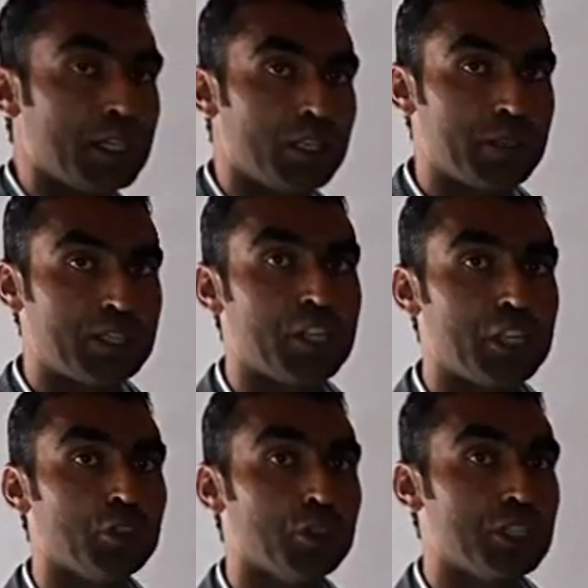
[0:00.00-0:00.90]
is
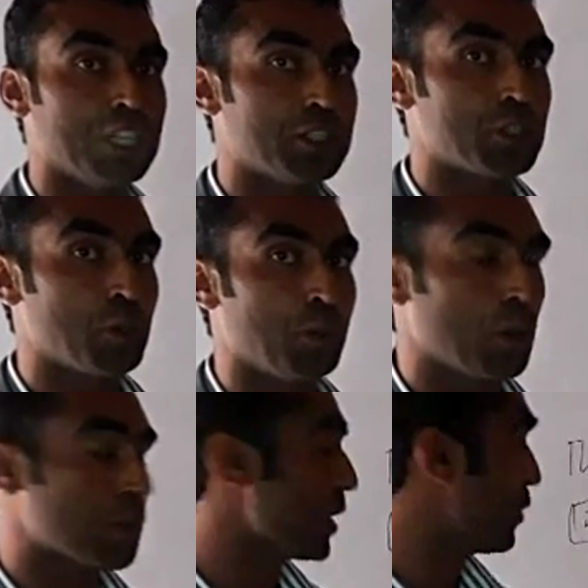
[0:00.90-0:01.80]
between these
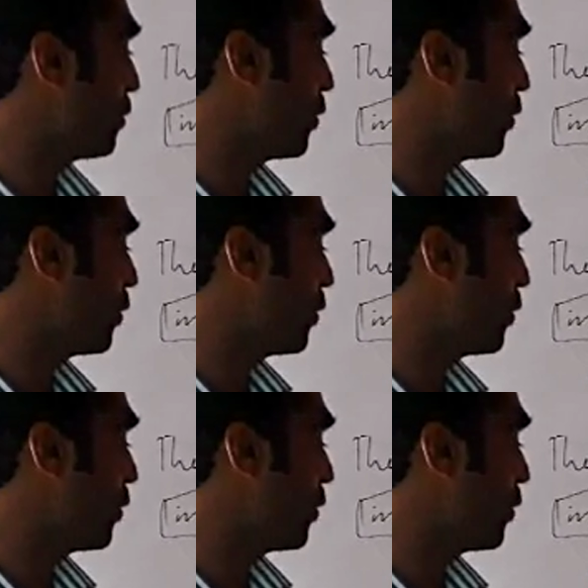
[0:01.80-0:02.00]
2 balls.